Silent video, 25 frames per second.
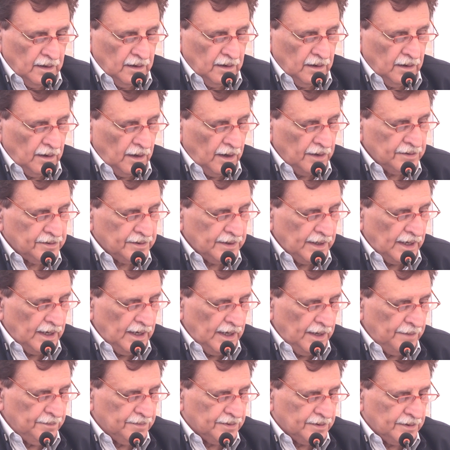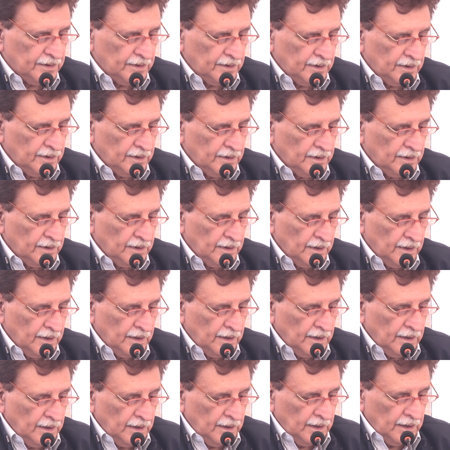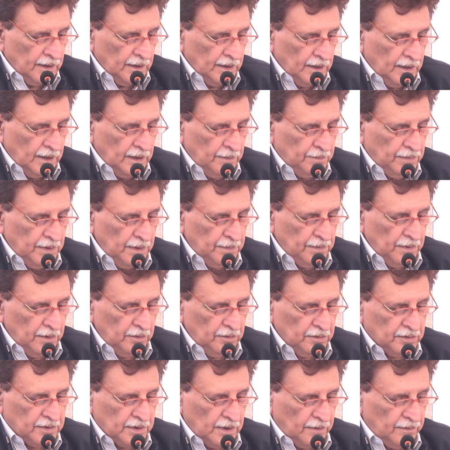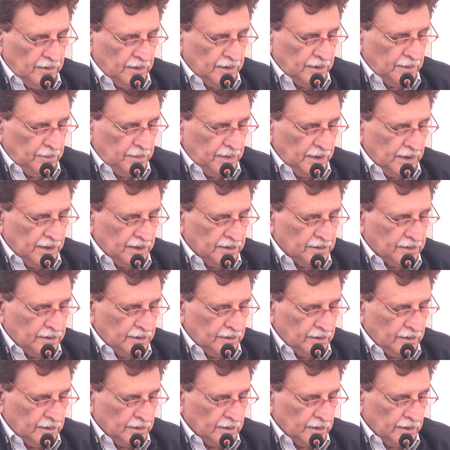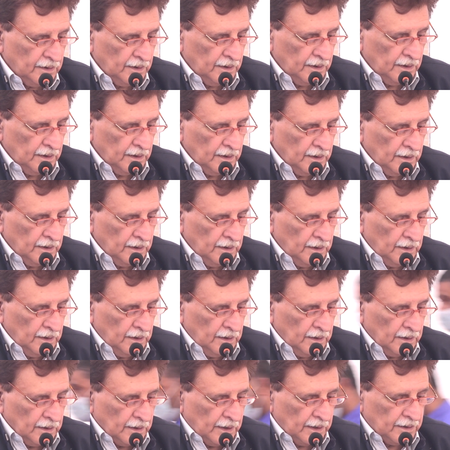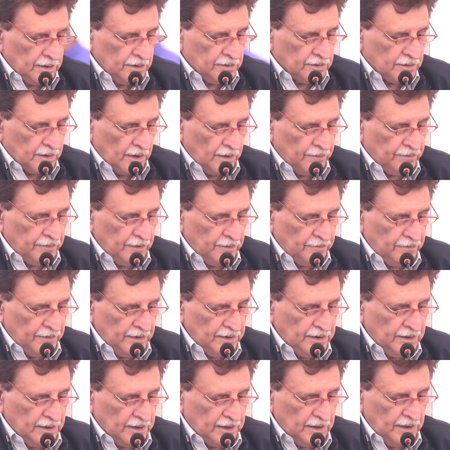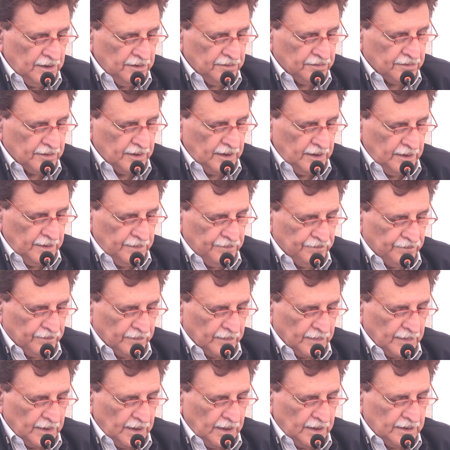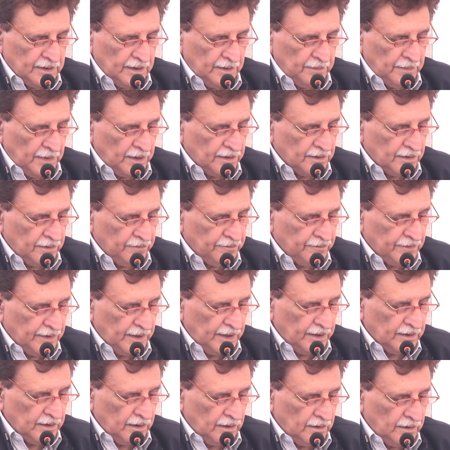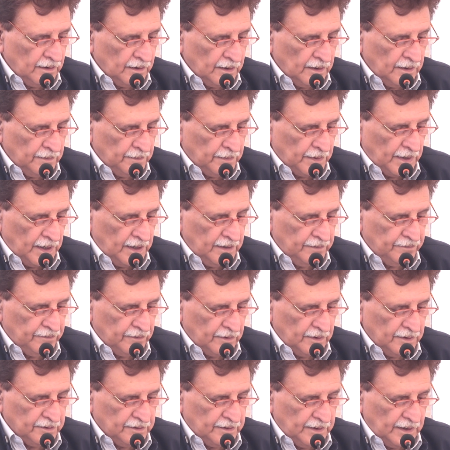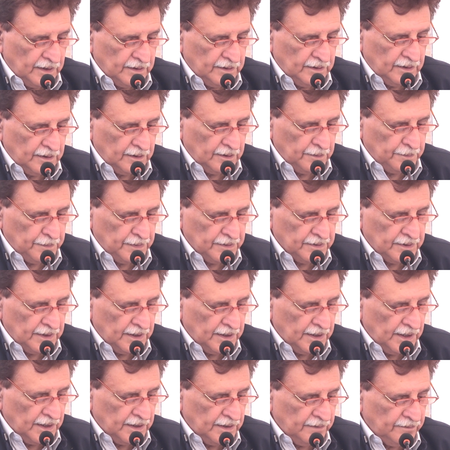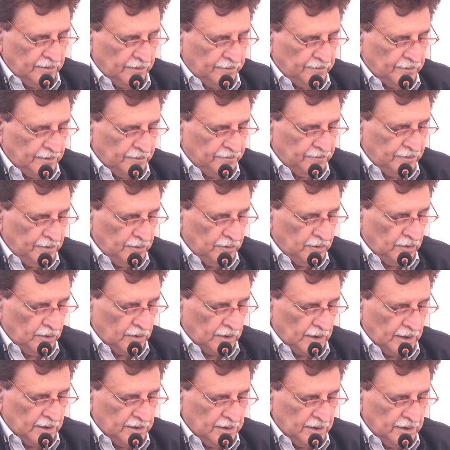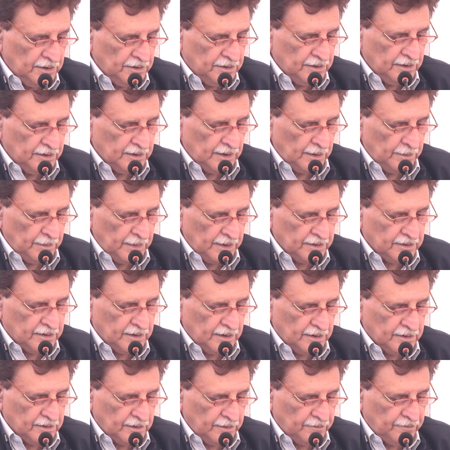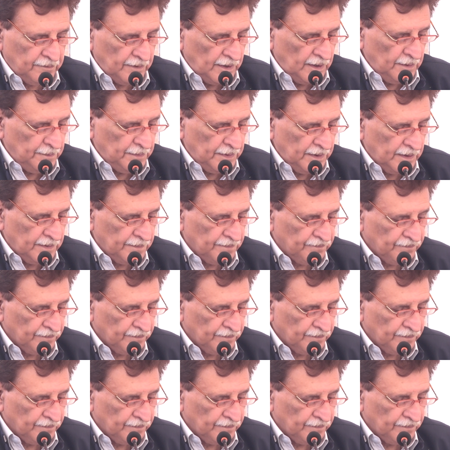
lost their limbs, and people who suffered the biggest catastrophe of AJK history. It's a matter of great honor and pride for us that the representative of the few donor agencies, ambassadors of helping